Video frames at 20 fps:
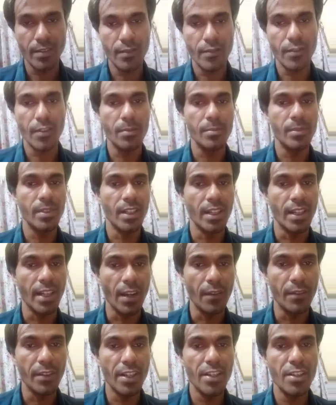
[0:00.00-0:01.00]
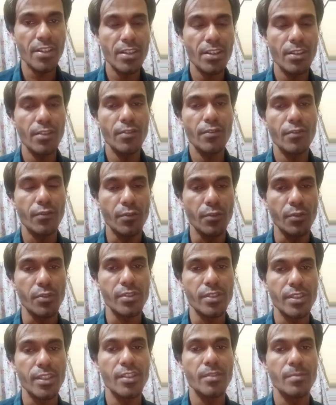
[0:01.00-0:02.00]
from the gravitational
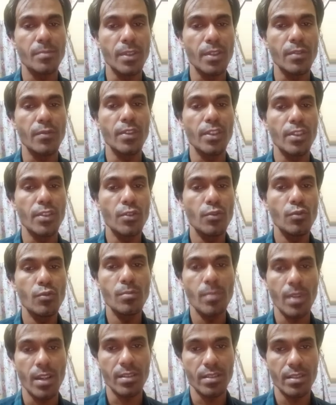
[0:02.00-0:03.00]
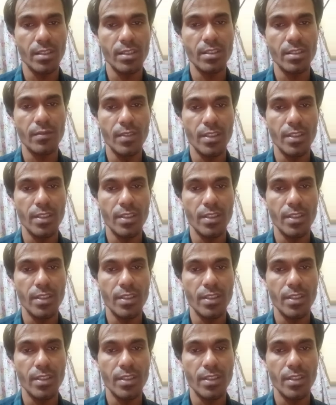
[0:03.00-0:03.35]
forces between two masses,